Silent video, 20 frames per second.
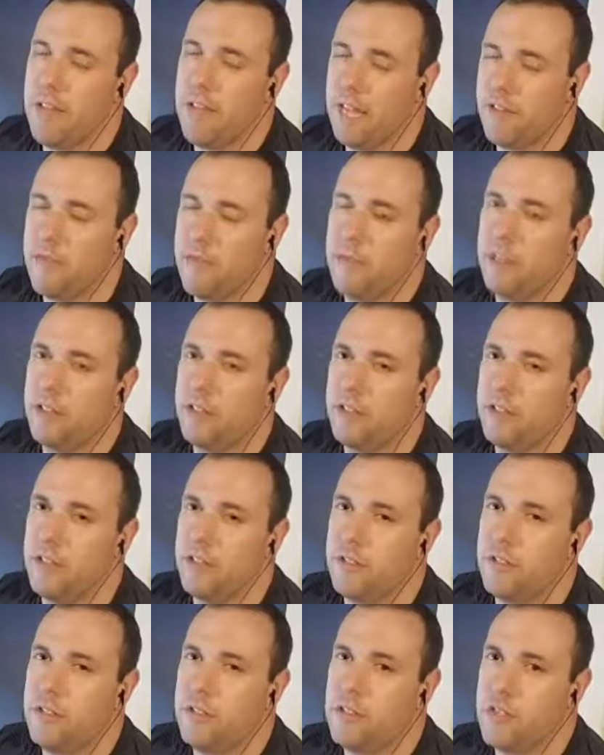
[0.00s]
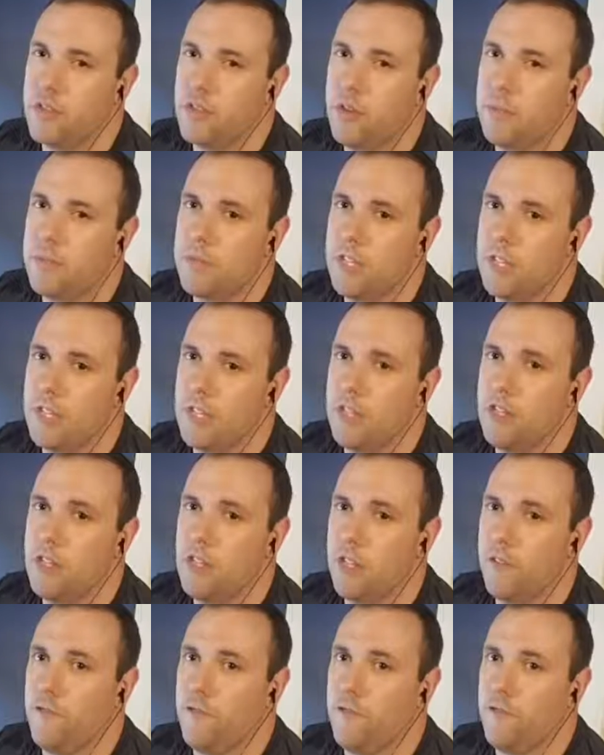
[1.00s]
of a better description, they kind of look like
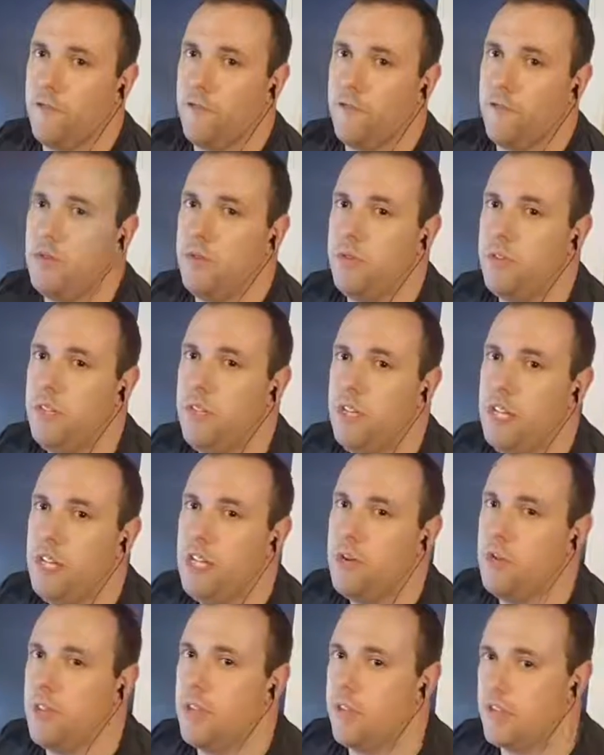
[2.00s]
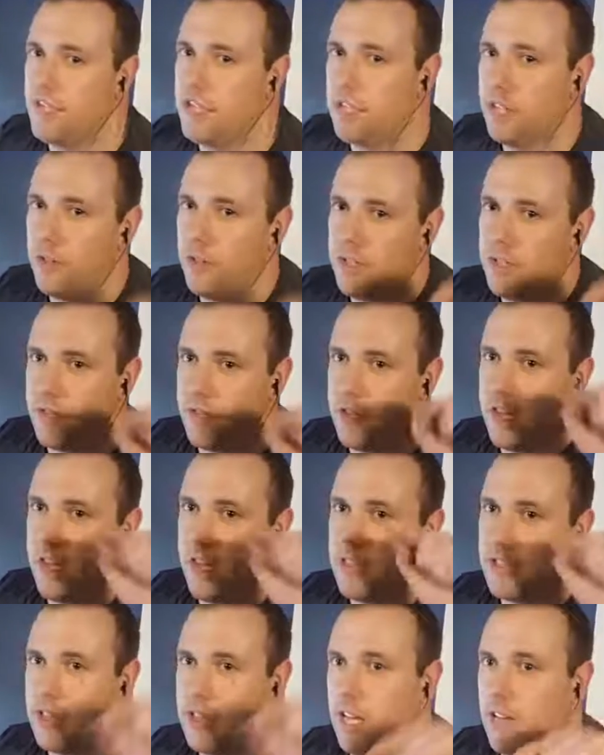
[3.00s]
a fishbone, where they have a series of
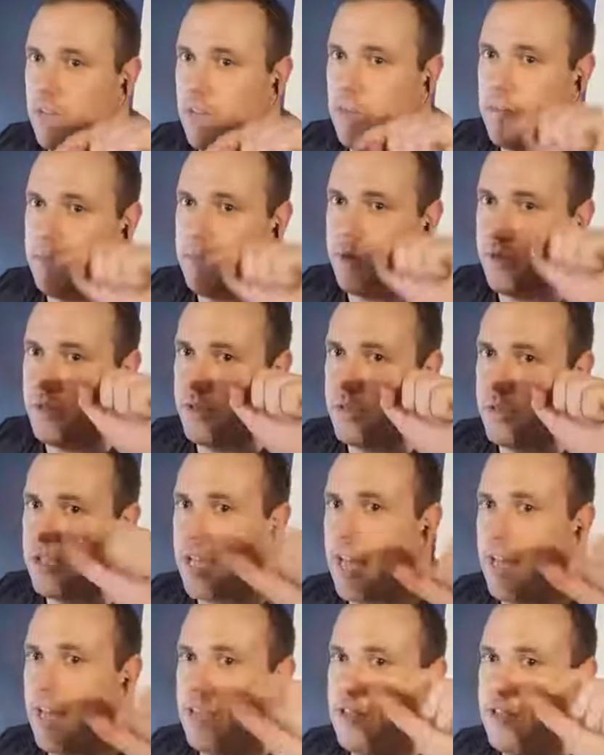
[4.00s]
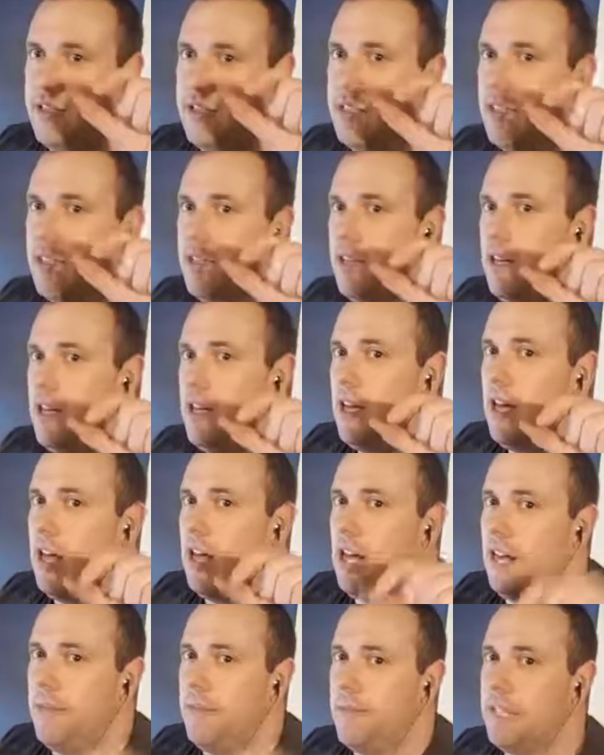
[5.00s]
cuts kind of up both sides.
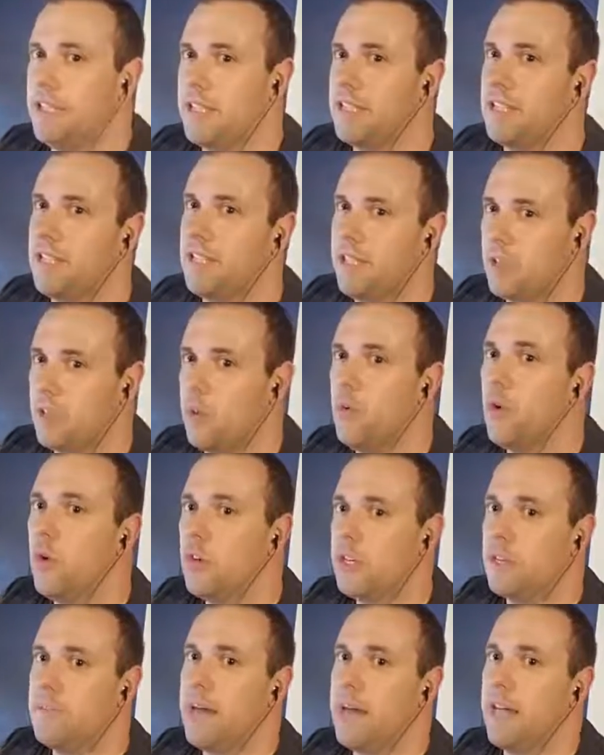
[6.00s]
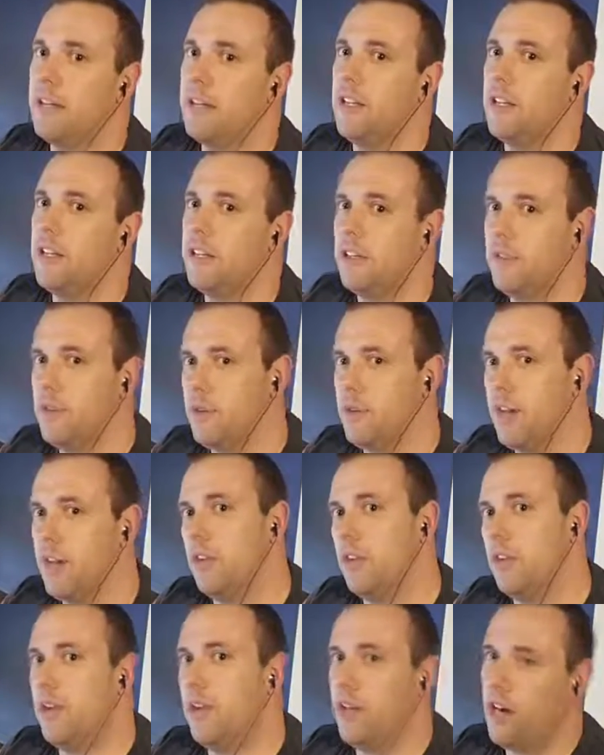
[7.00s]
That's a warded padlock, and if you cut
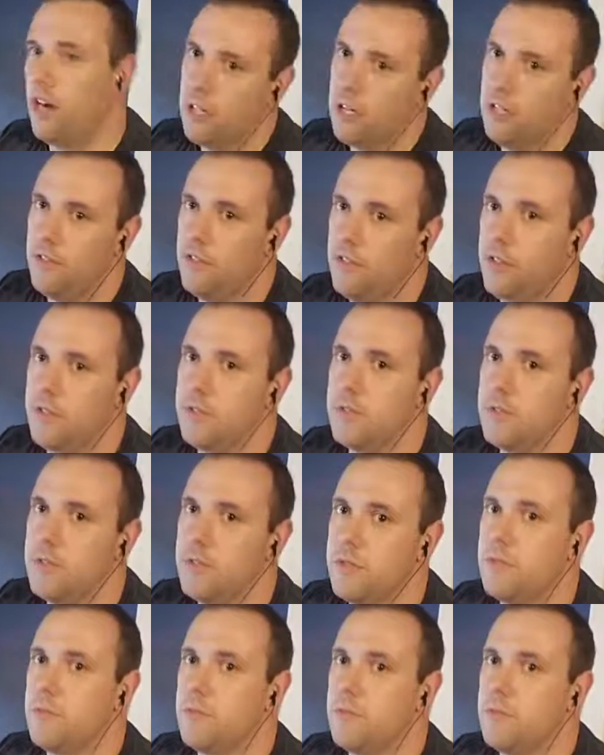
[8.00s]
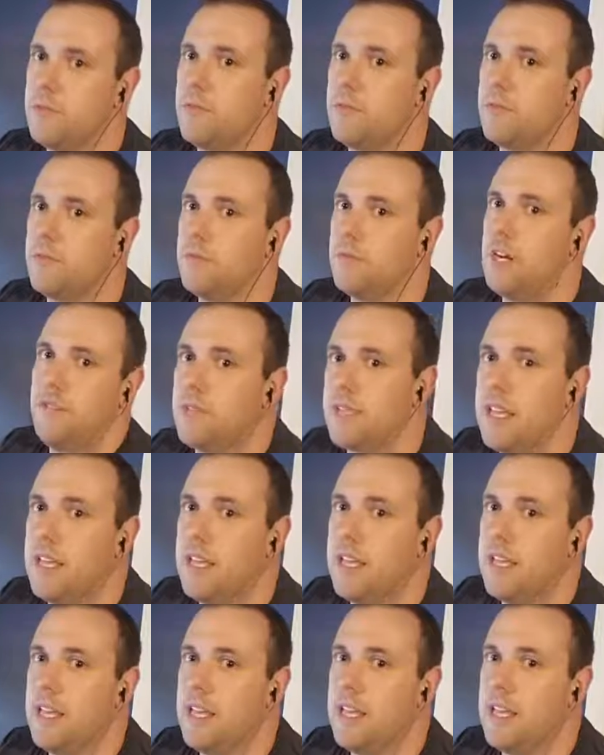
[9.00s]
away all of those
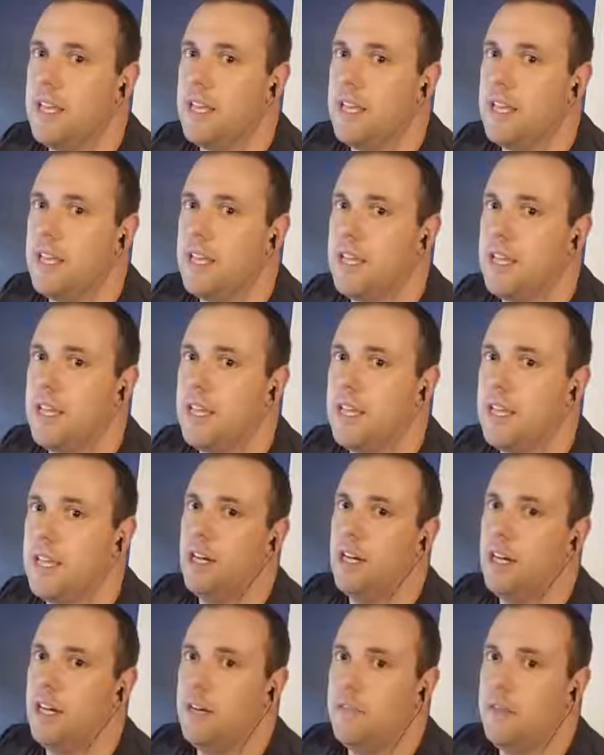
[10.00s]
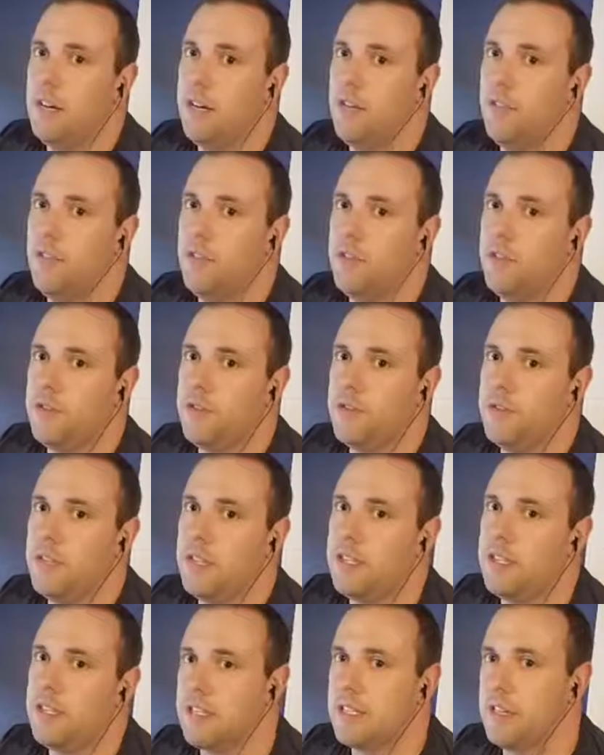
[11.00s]
things
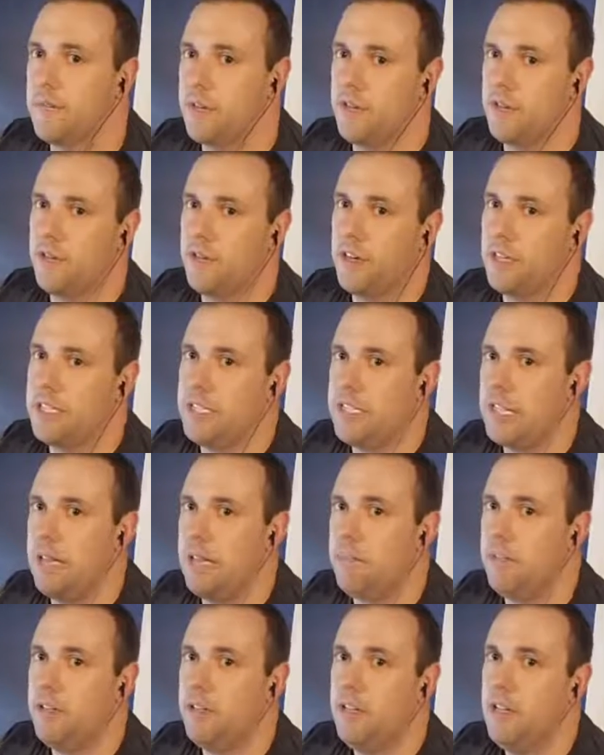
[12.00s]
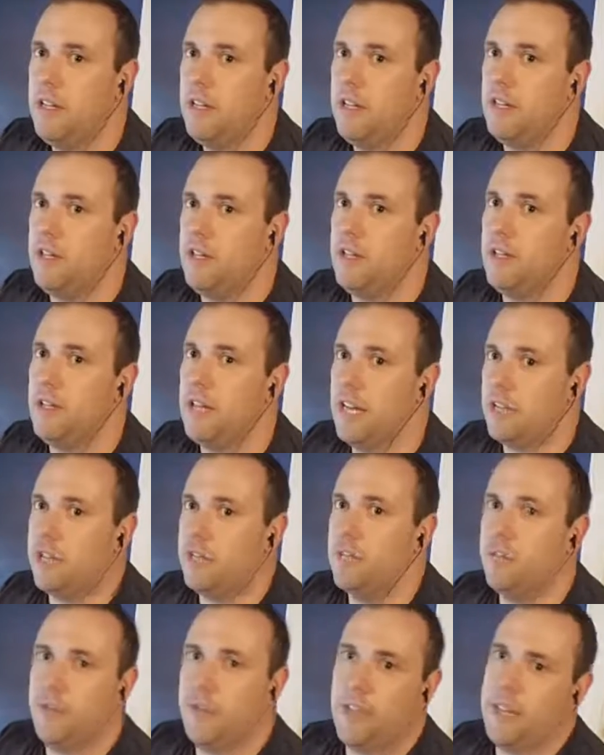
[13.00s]
except for the very tip, you can actually
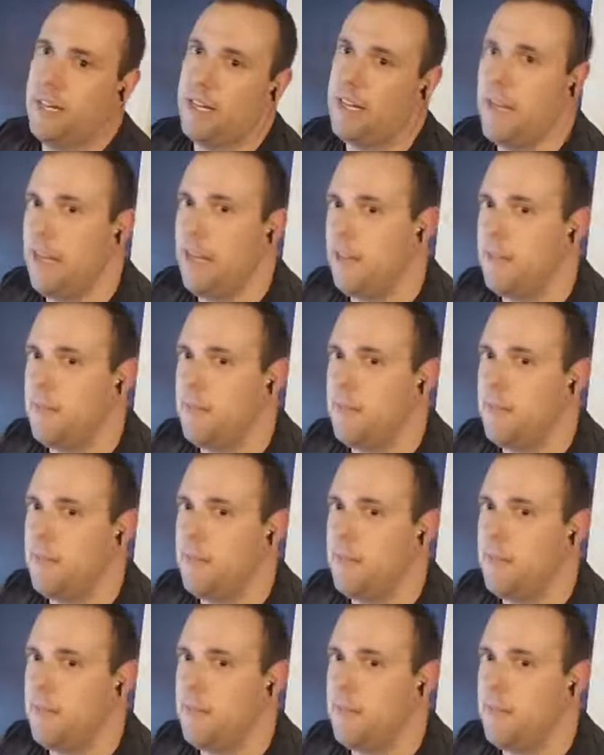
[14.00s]
put that in any